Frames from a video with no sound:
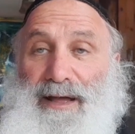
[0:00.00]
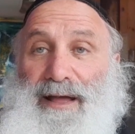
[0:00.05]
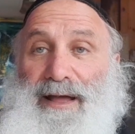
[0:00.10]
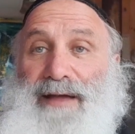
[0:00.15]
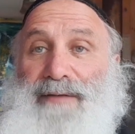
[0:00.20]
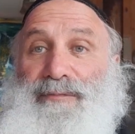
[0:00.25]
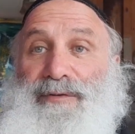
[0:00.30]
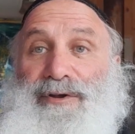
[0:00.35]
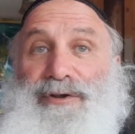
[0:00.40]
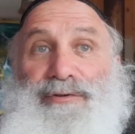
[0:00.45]

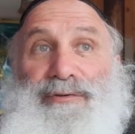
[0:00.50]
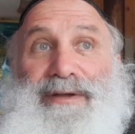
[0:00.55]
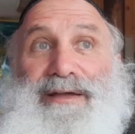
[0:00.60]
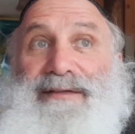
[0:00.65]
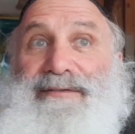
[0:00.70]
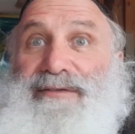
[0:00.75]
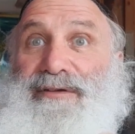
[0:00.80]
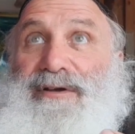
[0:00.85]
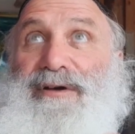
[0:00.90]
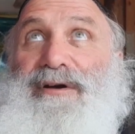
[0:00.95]
And when you
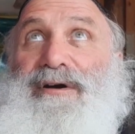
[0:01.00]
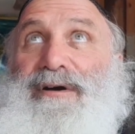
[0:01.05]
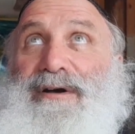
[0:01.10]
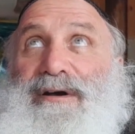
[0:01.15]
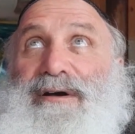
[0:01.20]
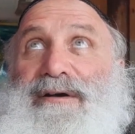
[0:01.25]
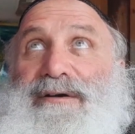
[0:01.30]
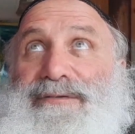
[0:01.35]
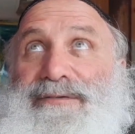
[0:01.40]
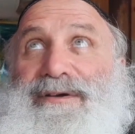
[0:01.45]
get the
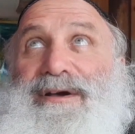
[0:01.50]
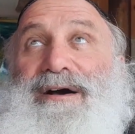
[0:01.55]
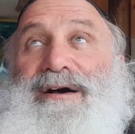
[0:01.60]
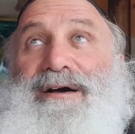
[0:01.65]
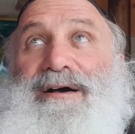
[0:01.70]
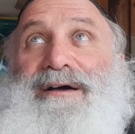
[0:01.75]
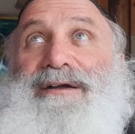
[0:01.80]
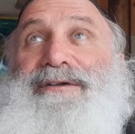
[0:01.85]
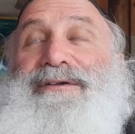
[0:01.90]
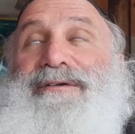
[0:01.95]
awe of
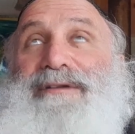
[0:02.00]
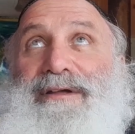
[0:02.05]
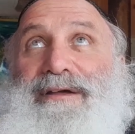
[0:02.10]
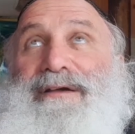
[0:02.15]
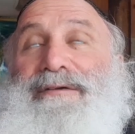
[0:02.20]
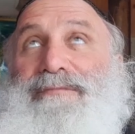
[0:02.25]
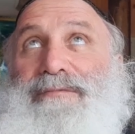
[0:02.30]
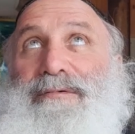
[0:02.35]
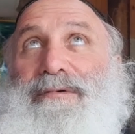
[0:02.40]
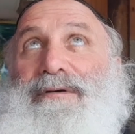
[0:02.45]
God, you're
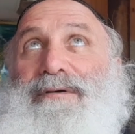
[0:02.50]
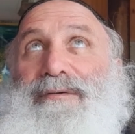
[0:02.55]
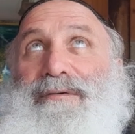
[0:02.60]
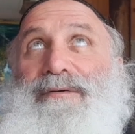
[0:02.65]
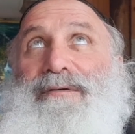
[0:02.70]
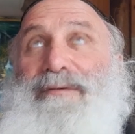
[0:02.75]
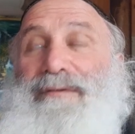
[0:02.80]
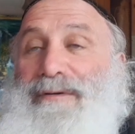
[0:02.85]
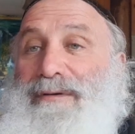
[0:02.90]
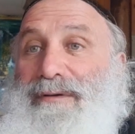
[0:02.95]
like, wow,
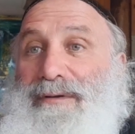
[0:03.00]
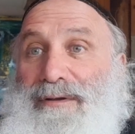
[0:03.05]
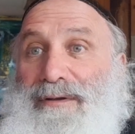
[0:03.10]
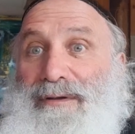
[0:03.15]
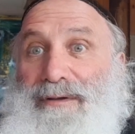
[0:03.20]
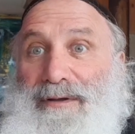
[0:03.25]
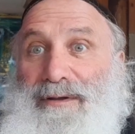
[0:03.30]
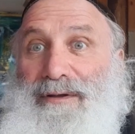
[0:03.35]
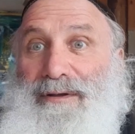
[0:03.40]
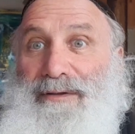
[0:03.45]

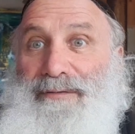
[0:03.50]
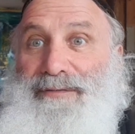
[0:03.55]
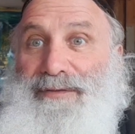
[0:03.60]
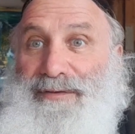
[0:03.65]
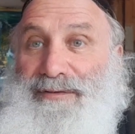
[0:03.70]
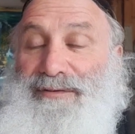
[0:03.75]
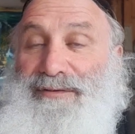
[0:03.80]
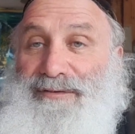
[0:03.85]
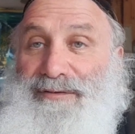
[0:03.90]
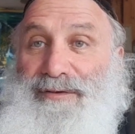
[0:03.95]

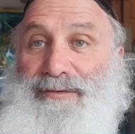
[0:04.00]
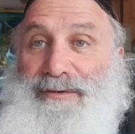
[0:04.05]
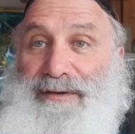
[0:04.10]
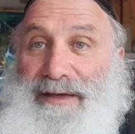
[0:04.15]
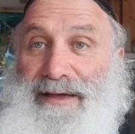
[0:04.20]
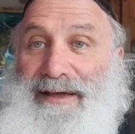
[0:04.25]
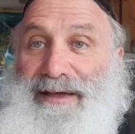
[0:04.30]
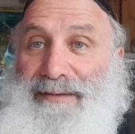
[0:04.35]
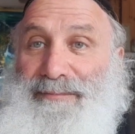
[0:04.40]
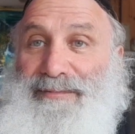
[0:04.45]
this is no
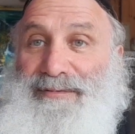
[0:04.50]
game.